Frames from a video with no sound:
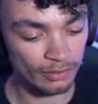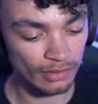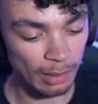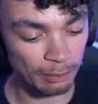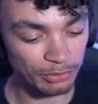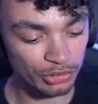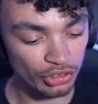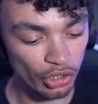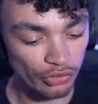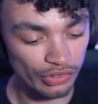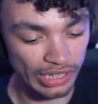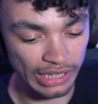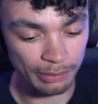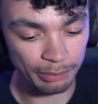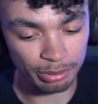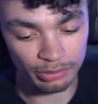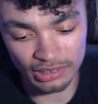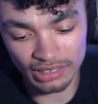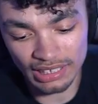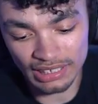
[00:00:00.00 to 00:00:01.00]
I'm sorry,
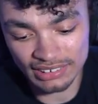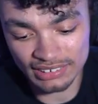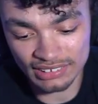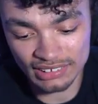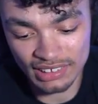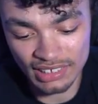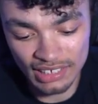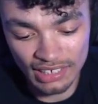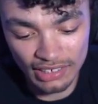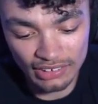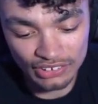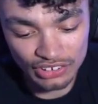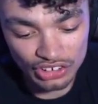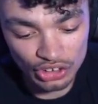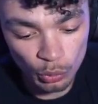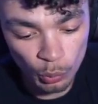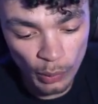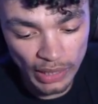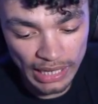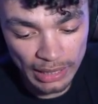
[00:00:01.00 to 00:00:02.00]
but this just
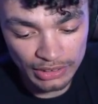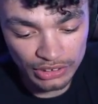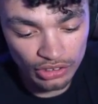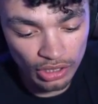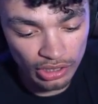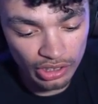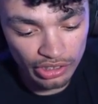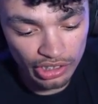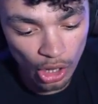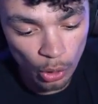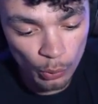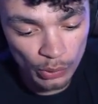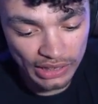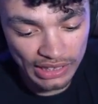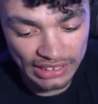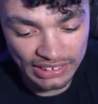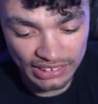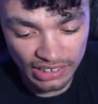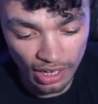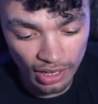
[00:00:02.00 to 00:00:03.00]
the way it's gonna go with
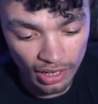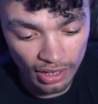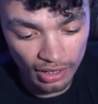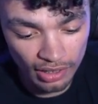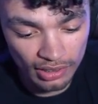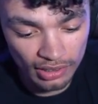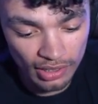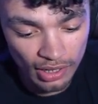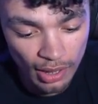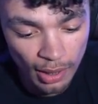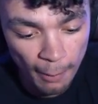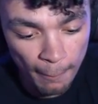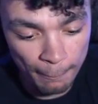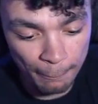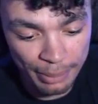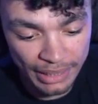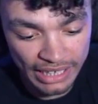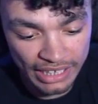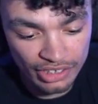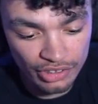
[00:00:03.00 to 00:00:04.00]
this car.
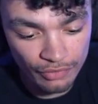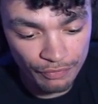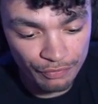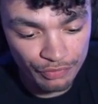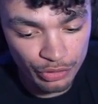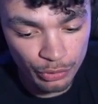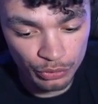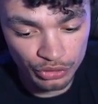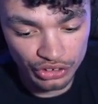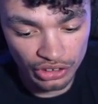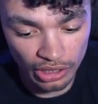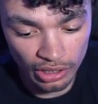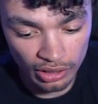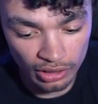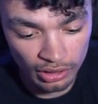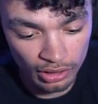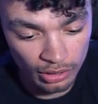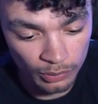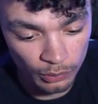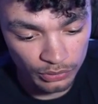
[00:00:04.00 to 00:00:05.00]
Big diffuser.
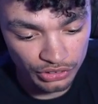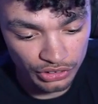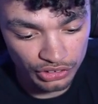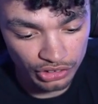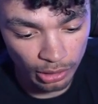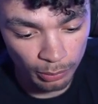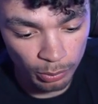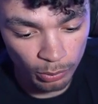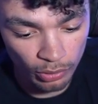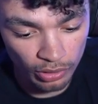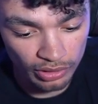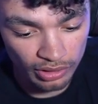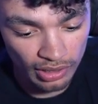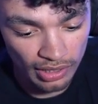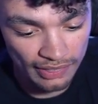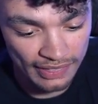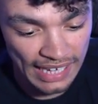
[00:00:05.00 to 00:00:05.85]
What's the top one?